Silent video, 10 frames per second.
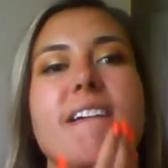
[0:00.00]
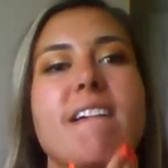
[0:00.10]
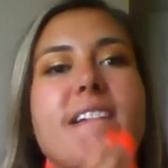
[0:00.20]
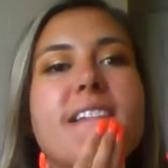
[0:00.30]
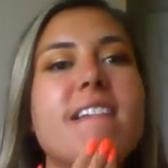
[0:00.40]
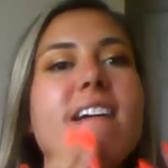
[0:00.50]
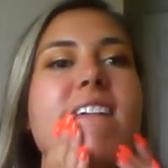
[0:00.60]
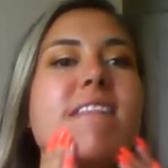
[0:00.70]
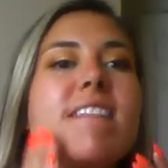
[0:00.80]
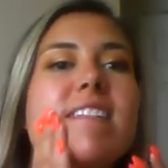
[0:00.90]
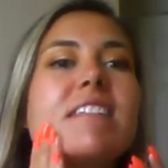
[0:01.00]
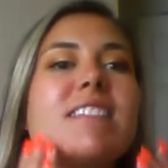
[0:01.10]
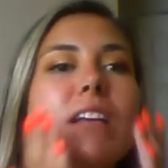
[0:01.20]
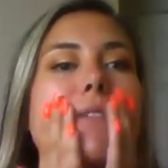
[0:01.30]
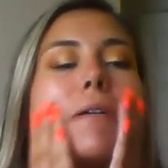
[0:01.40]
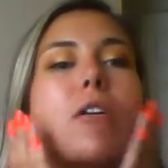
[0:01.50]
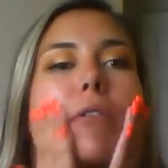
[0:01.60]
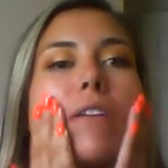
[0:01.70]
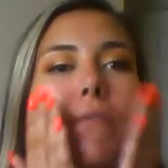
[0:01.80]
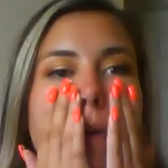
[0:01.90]
It's not like a
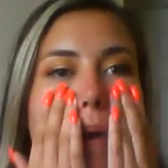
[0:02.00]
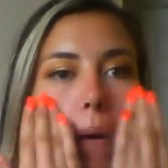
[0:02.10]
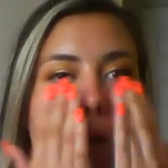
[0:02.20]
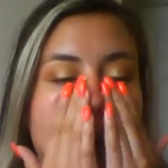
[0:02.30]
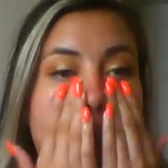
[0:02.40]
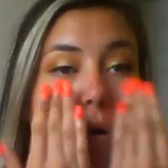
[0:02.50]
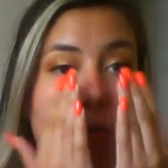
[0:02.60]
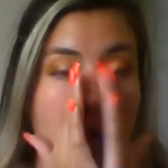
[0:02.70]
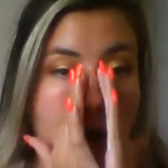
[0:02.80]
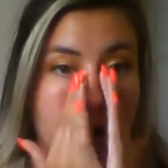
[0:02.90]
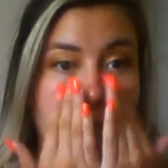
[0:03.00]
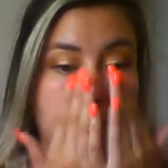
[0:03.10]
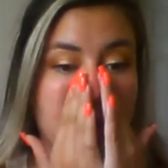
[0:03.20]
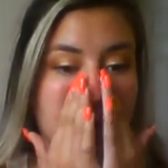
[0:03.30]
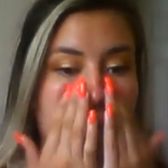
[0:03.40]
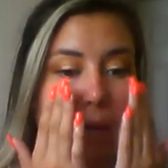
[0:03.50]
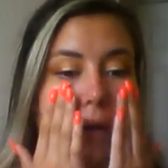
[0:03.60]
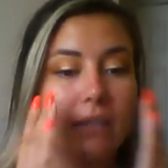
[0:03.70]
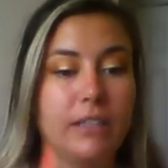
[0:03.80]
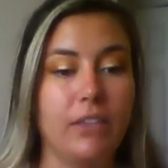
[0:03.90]
silicone-y feel or a water feel.
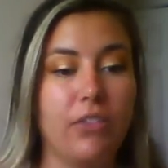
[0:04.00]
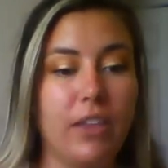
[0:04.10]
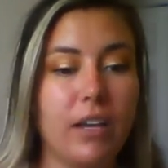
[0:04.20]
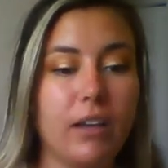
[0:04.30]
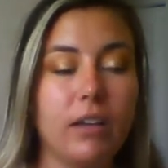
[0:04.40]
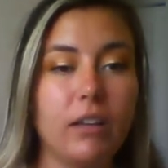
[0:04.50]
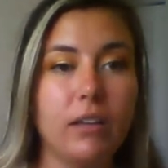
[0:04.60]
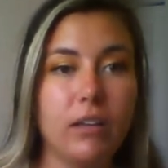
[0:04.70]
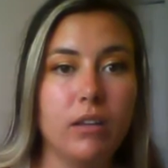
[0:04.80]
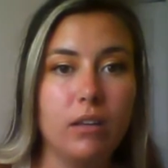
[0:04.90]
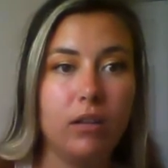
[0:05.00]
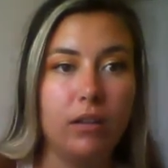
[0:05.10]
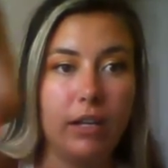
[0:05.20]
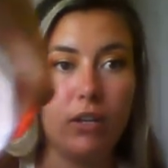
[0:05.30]
It's a thick, like,